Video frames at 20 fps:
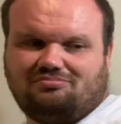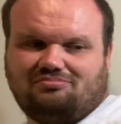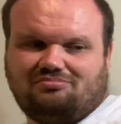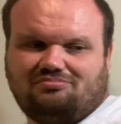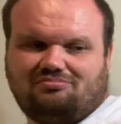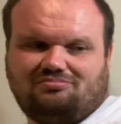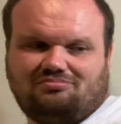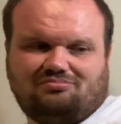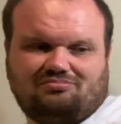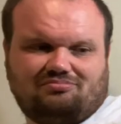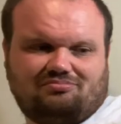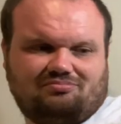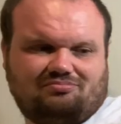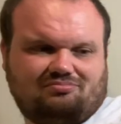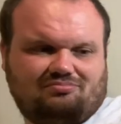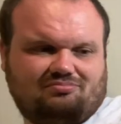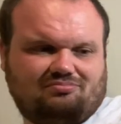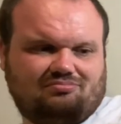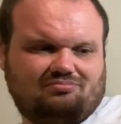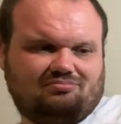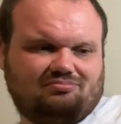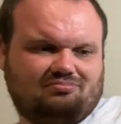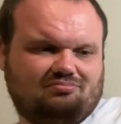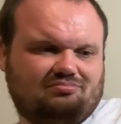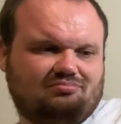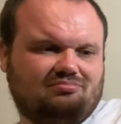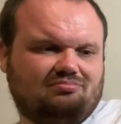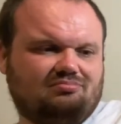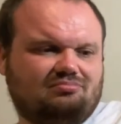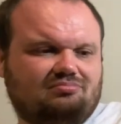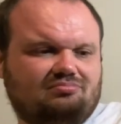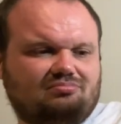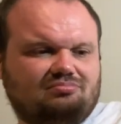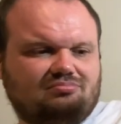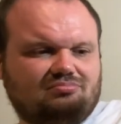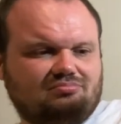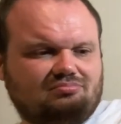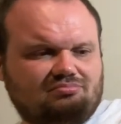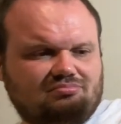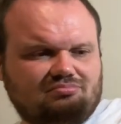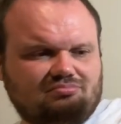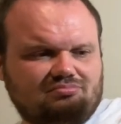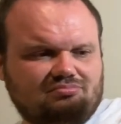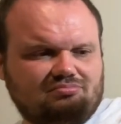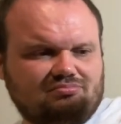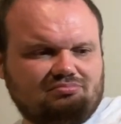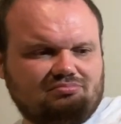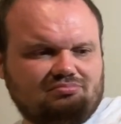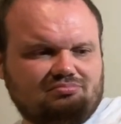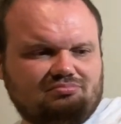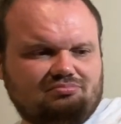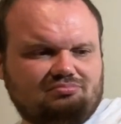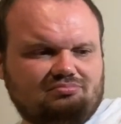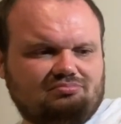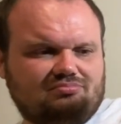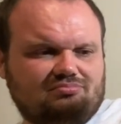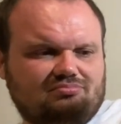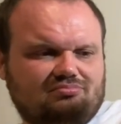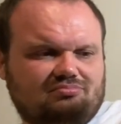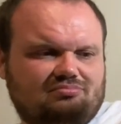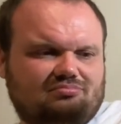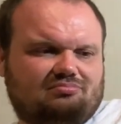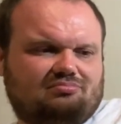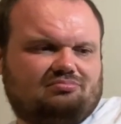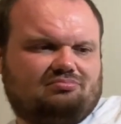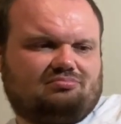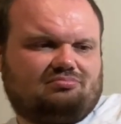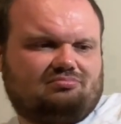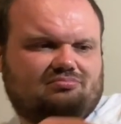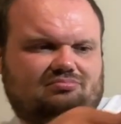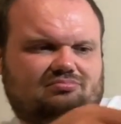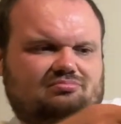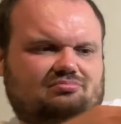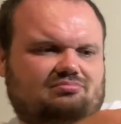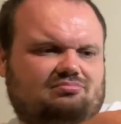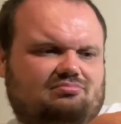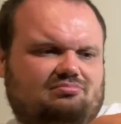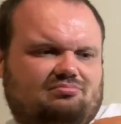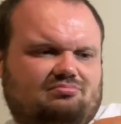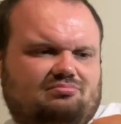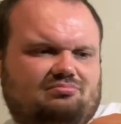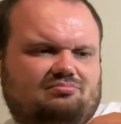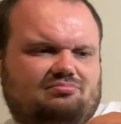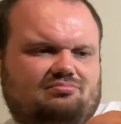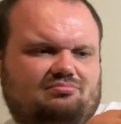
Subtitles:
This person isn't speaking.